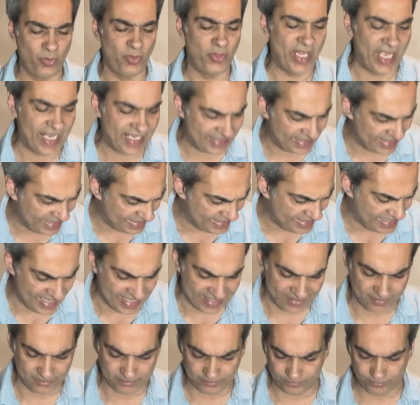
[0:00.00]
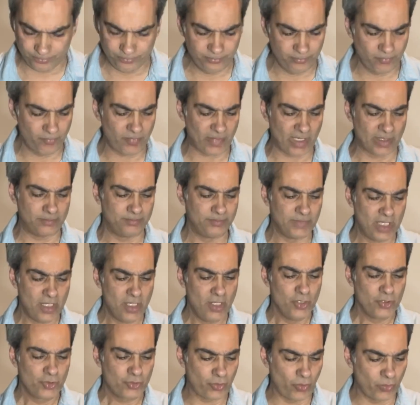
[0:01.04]
that again.
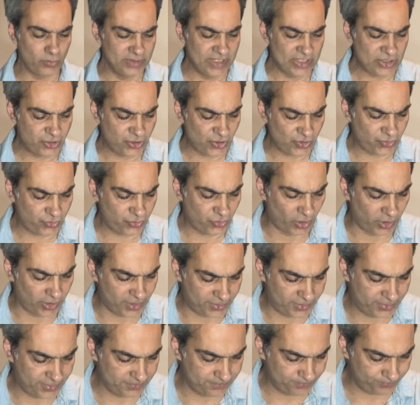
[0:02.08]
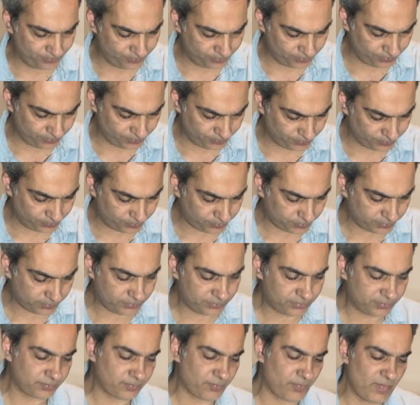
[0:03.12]
So let's just start.
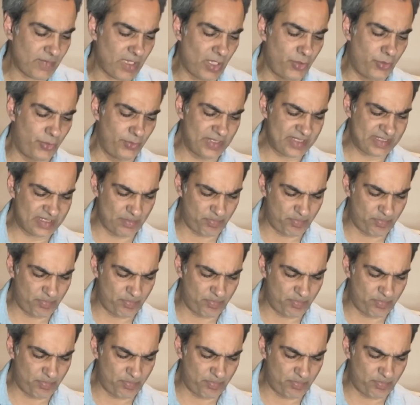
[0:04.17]
There is a